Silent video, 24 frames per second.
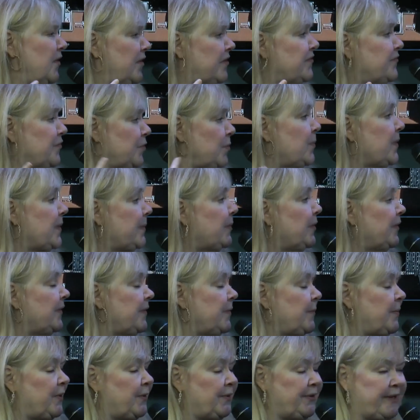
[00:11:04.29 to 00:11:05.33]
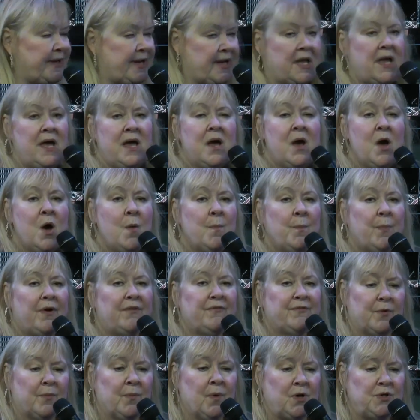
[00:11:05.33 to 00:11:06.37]
few people in the building, but
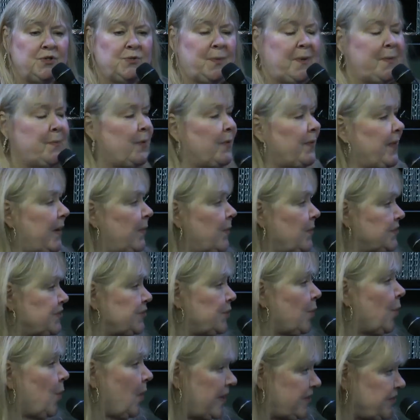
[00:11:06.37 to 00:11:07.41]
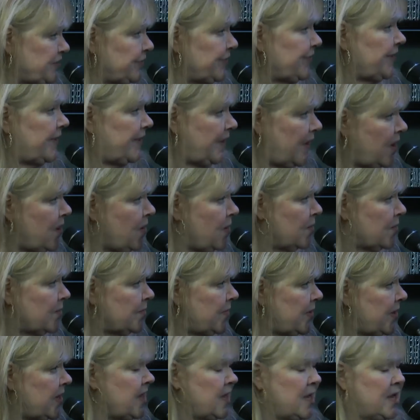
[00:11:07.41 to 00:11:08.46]
for most people, they were sequestered at
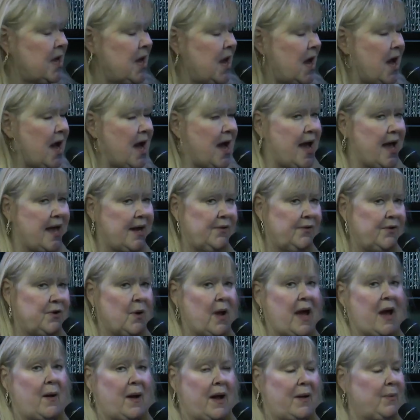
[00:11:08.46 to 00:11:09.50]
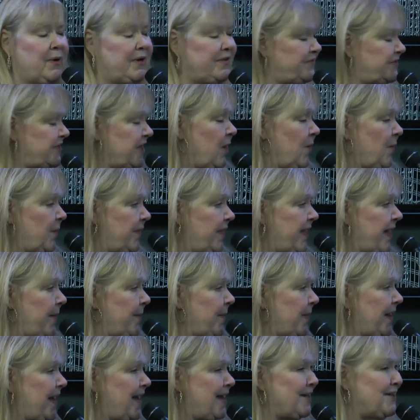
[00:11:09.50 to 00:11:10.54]
home. I don't know how I would have dealt with that,
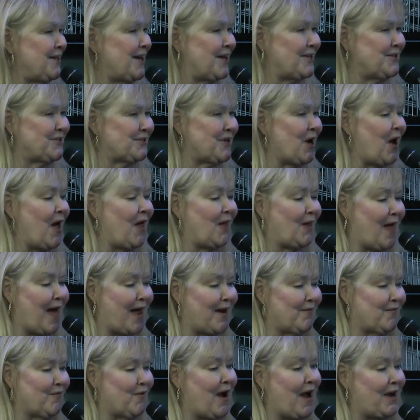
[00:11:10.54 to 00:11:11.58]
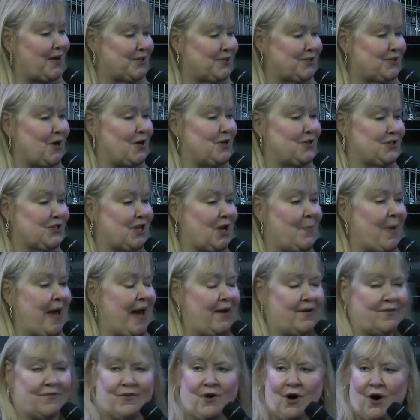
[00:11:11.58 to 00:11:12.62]
but I, I saw a lot of rock stars come
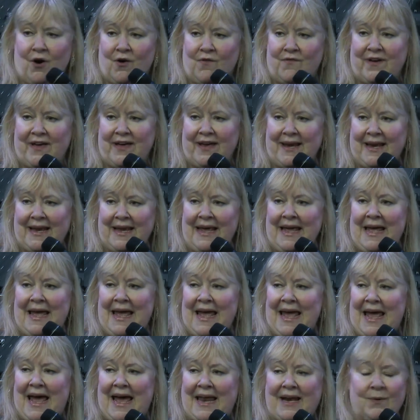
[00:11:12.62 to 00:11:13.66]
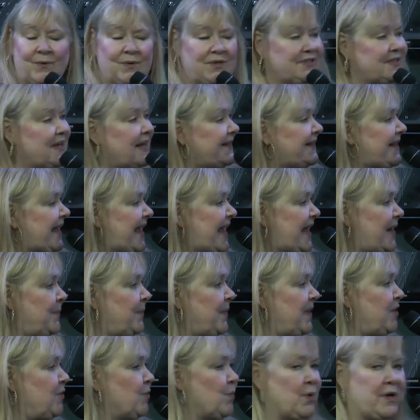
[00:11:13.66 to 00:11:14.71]
out of COVID, and it was like they had
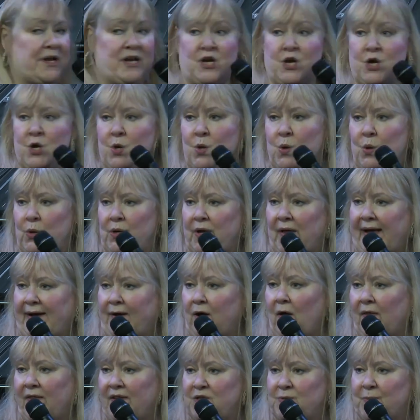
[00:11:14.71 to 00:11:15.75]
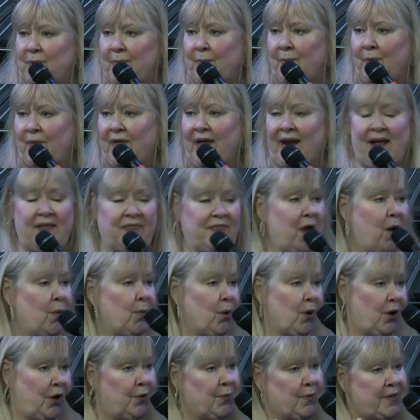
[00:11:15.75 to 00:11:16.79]
been renewed. Like all these people that I thought
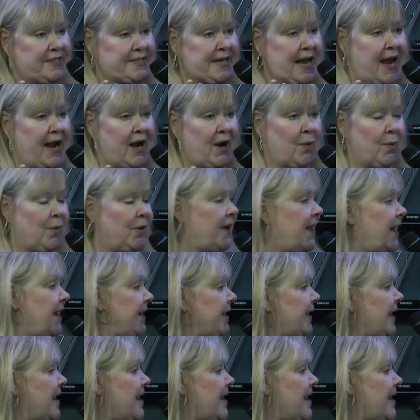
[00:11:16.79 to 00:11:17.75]
were going to retire were like,